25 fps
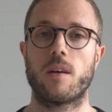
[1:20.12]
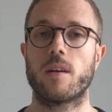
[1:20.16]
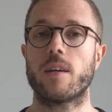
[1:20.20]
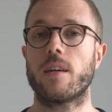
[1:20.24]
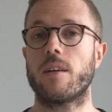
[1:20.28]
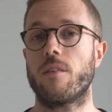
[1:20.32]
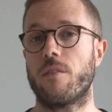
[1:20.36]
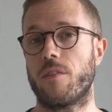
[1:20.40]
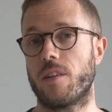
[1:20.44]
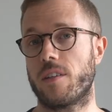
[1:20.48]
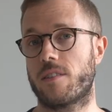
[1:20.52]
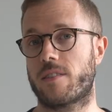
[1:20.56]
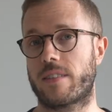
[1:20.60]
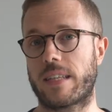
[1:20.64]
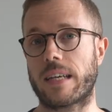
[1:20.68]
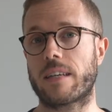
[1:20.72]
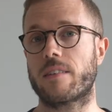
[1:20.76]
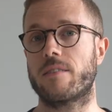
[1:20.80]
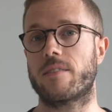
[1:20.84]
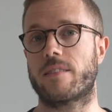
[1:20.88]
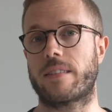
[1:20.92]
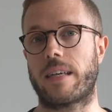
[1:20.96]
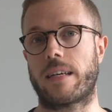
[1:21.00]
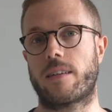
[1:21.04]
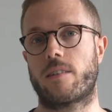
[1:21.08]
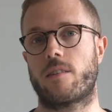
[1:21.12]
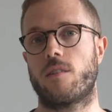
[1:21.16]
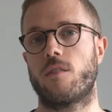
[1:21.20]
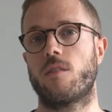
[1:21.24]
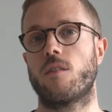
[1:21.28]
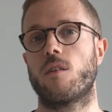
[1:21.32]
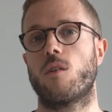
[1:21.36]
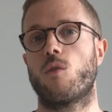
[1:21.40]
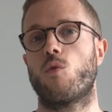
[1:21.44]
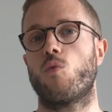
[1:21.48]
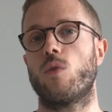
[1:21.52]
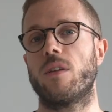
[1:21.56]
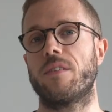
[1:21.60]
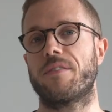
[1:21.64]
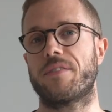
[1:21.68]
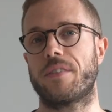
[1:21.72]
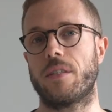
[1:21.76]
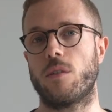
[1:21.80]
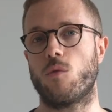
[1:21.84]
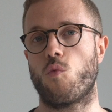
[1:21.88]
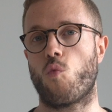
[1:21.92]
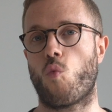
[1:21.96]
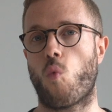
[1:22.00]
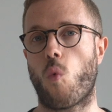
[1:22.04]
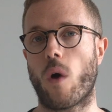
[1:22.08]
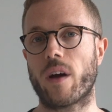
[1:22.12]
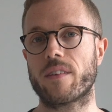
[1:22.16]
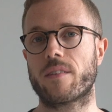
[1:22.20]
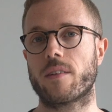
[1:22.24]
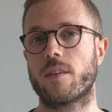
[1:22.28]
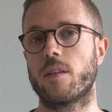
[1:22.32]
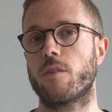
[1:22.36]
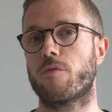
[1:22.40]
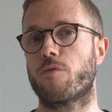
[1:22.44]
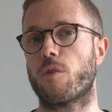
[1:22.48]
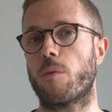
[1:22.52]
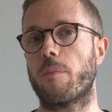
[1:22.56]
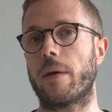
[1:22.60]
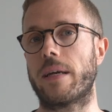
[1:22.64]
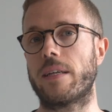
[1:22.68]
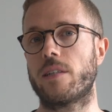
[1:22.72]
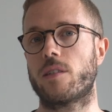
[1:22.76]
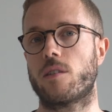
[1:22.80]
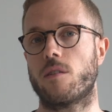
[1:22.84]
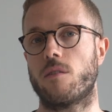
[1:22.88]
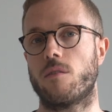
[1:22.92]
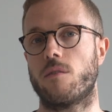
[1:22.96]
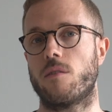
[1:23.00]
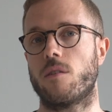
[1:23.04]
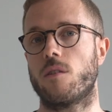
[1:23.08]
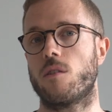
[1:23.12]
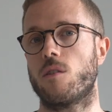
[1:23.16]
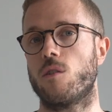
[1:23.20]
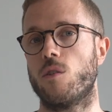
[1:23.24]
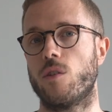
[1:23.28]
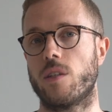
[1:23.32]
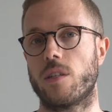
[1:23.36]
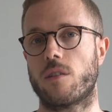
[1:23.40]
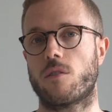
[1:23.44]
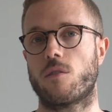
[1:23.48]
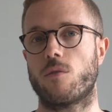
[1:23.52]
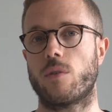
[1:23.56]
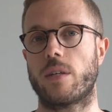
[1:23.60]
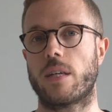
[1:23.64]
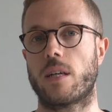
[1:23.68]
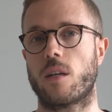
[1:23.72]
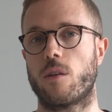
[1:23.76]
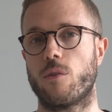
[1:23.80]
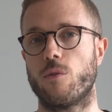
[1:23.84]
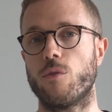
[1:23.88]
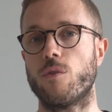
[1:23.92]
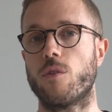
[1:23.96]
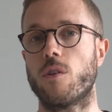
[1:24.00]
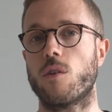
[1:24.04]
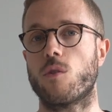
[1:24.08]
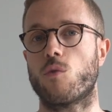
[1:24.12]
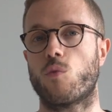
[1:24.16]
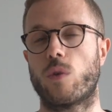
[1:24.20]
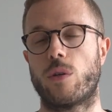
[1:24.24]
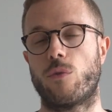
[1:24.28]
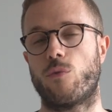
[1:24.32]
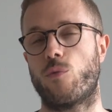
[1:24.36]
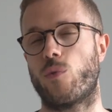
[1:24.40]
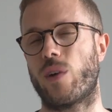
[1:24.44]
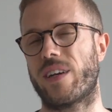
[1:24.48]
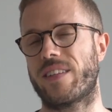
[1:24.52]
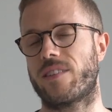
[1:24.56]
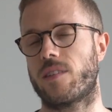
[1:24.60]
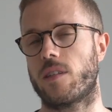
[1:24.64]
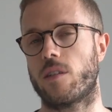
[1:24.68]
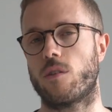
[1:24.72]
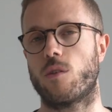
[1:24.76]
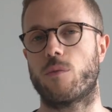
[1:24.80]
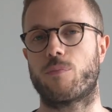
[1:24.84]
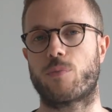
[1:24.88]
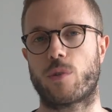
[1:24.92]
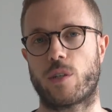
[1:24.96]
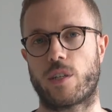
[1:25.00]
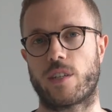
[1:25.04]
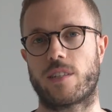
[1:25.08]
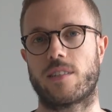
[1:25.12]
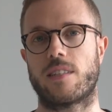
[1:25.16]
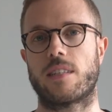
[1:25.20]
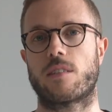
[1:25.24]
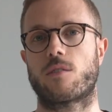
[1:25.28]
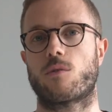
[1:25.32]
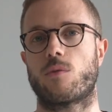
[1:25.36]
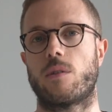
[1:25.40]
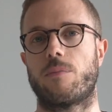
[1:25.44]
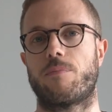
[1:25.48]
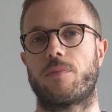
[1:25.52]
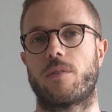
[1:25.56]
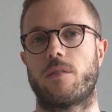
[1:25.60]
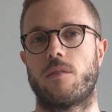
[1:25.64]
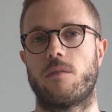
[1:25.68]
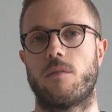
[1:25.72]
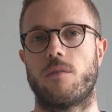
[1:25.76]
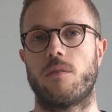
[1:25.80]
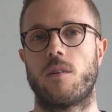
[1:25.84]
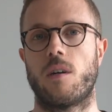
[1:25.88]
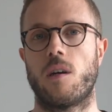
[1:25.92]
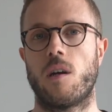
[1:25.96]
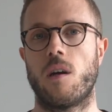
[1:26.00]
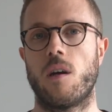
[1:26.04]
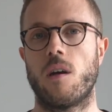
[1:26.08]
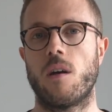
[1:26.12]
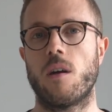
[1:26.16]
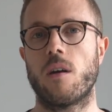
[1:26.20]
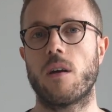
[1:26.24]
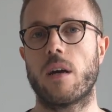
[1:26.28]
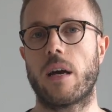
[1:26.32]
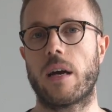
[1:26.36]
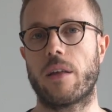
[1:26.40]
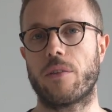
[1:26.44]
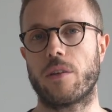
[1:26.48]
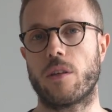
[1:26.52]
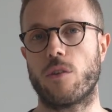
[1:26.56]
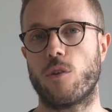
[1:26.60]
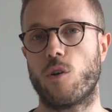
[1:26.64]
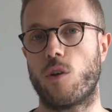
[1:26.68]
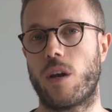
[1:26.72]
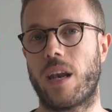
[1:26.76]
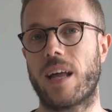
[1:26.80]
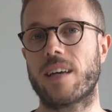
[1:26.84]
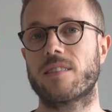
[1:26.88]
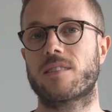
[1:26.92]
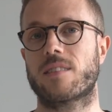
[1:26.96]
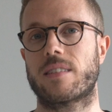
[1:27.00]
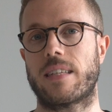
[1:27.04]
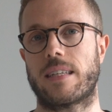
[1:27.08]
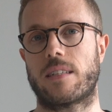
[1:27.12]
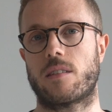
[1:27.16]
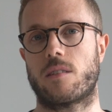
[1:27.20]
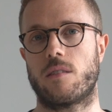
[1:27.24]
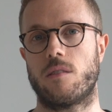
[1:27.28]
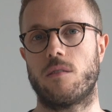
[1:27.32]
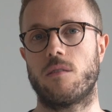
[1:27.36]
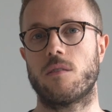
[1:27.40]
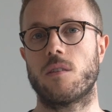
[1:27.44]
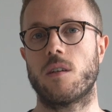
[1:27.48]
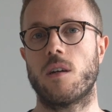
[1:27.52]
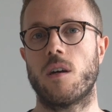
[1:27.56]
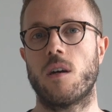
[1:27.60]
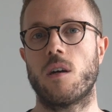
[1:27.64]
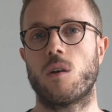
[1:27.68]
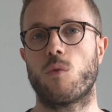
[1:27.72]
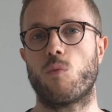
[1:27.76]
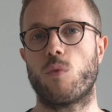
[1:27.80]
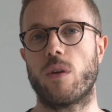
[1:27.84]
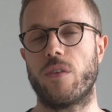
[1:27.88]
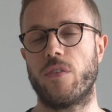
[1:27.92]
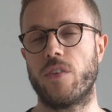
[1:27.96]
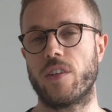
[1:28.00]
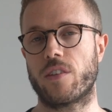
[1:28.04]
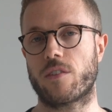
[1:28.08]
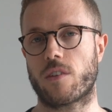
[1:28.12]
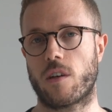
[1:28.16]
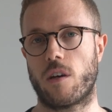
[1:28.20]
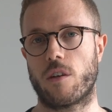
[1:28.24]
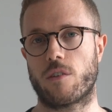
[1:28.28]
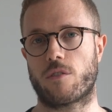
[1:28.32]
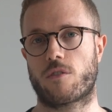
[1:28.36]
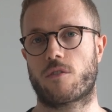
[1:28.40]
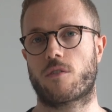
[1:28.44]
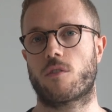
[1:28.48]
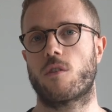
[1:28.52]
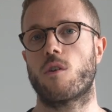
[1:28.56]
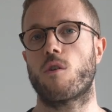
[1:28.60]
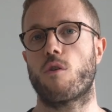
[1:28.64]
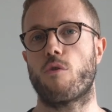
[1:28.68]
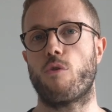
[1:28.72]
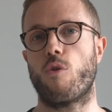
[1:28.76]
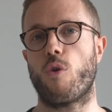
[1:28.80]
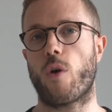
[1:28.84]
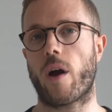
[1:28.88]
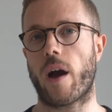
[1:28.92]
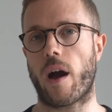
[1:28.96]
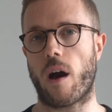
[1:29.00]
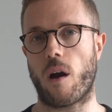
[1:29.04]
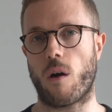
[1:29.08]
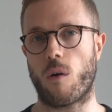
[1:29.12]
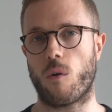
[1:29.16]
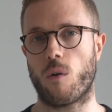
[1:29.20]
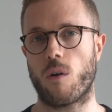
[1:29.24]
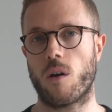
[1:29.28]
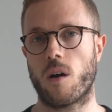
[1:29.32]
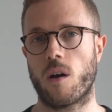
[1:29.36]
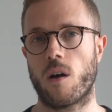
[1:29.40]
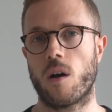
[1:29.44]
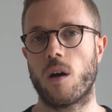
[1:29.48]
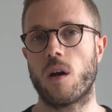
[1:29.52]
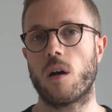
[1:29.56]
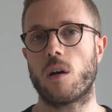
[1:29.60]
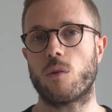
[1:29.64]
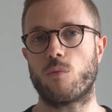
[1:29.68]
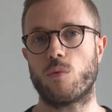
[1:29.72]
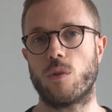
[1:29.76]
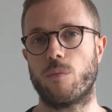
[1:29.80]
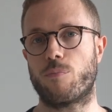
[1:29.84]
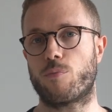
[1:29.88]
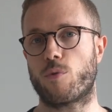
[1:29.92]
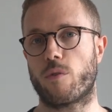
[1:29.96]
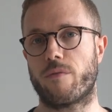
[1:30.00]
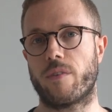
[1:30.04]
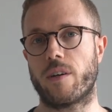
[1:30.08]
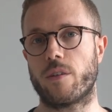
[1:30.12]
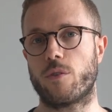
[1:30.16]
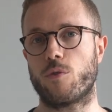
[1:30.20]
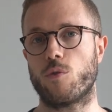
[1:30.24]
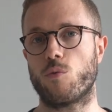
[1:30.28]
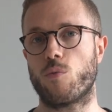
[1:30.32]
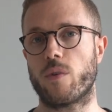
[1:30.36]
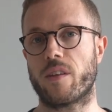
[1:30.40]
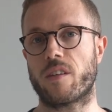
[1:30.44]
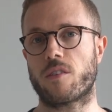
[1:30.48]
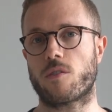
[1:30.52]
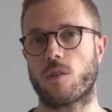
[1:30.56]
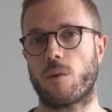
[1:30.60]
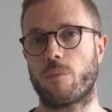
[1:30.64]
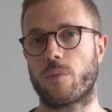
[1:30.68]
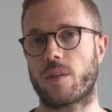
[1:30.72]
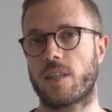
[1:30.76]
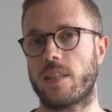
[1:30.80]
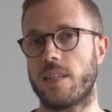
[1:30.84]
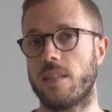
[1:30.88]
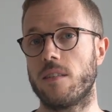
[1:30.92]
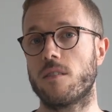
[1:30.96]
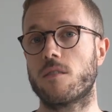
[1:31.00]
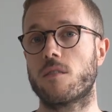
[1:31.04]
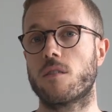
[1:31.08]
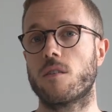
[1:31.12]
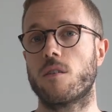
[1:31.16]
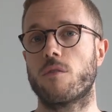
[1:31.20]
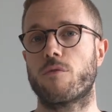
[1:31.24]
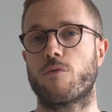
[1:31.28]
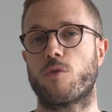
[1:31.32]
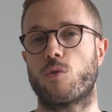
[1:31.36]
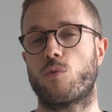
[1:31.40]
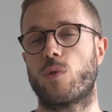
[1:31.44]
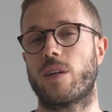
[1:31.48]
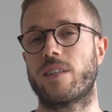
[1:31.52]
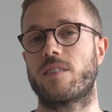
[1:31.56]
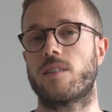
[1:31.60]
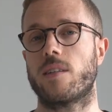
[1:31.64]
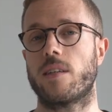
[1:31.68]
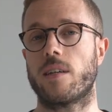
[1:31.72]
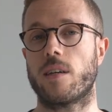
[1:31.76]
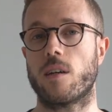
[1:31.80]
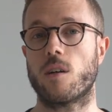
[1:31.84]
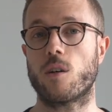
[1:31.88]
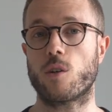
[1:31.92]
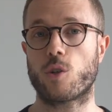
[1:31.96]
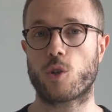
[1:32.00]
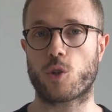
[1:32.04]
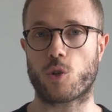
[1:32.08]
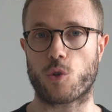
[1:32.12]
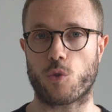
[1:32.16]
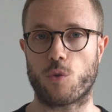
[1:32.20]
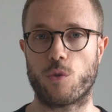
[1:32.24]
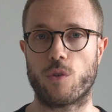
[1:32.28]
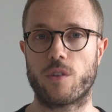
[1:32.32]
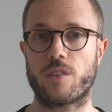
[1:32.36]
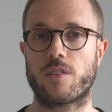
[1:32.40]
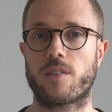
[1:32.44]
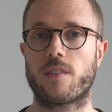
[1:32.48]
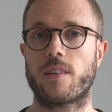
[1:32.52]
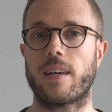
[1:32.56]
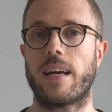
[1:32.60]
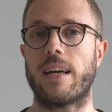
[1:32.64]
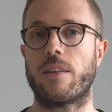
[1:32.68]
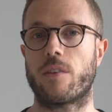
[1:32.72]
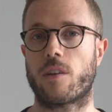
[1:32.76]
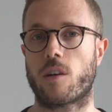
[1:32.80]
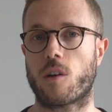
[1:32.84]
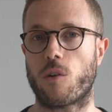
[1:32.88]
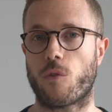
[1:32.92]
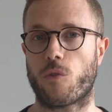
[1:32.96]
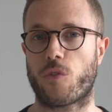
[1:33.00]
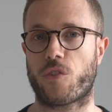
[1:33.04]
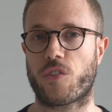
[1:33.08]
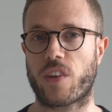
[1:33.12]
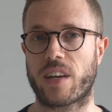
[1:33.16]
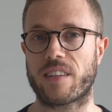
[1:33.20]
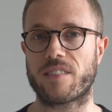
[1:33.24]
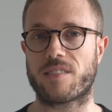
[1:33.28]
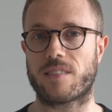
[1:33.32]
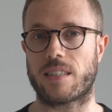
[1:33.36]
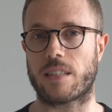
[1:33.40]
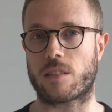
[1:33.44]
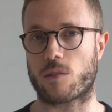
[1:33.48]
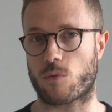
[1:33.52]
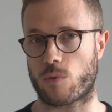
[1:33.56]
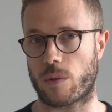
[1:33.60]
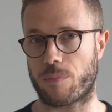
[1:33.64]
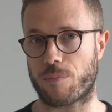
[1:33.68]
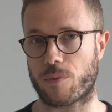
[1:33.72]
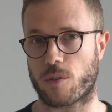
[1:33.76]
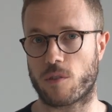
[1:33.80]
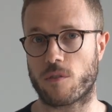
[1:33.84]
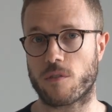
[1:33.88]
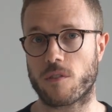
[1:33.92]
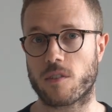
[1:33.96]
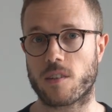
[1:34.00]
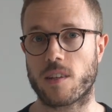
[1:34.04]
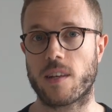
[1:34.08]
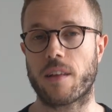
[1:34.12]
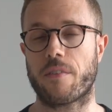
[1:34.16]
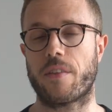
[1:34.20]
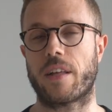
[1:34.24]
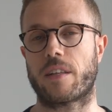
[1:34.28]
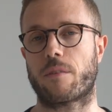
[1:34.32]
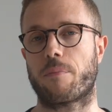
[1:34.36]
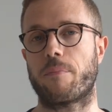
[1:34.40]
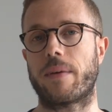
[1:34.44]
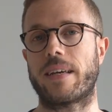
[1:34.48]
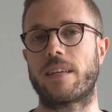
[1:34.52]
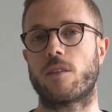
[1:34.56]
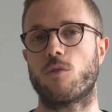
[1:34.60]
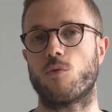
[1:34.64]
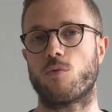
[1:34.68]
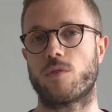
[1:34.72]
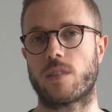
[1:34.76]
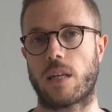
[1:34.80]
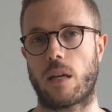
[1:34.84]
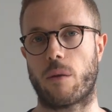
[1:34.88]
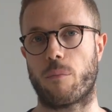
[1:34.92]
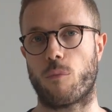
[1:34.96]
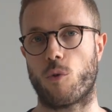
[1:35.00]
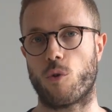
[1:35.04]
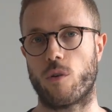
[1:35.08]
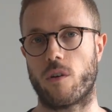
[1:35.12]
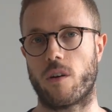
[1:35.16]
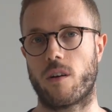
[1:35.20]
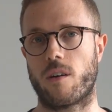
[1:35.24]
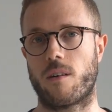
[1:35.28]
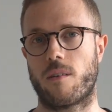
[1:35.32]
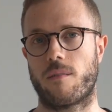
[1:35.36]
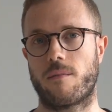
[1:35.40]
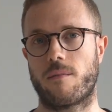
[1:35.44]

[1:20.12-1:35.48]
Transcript: In this second section, we'll see what information you need to include when writing your product description. And in the last section, we'll discuss the how. We'll provide you with some keys for writing short and concise descriptions that make you sell more.